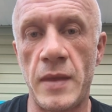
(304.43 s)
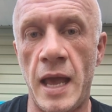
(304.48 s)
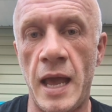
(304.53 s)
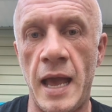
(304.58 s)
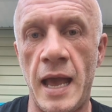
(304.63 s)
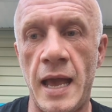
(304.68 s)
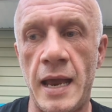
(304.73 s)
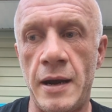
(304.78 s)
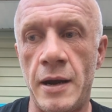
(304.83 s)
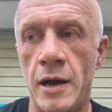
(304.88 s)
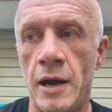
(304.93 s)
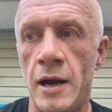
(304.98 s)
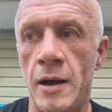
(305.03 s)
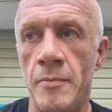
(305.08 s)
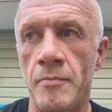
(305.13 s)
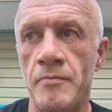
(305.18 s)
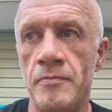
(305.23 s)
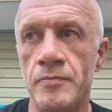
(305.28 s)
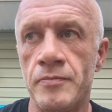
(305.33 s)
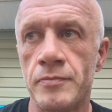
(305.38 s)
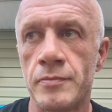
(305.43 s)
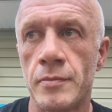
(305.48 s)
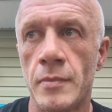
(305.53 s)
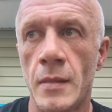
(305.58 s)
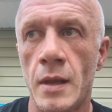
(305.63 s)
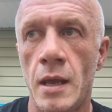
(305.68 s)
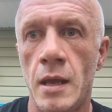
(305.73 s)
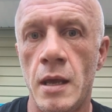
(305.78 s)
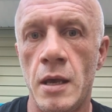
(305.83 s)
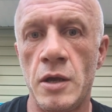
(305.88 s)
and
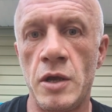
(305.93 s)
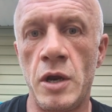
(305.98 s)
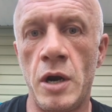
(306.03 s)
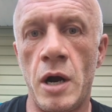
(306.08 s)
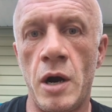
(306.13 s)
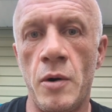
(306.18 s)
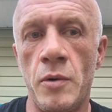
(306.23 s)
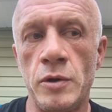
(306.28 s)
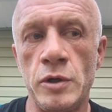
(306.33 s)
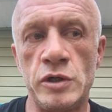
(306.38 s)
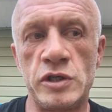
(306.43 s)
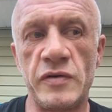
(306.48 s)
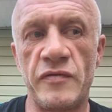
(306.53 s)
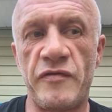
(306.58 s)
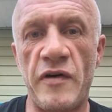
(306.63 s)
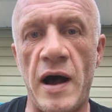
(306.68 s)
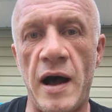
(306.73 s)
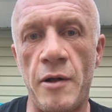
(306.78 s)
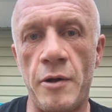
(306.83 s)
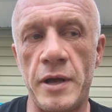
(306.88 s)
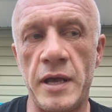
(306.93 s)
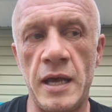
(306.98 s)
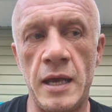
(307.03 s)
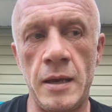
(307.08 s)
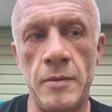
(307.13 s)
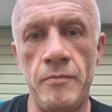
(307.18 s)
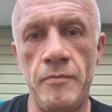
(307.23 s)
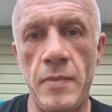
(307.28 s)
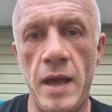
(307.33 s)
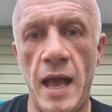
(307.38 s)
you know, you should follow
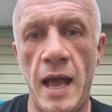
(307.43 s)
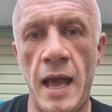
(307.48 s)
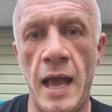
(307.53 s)
him,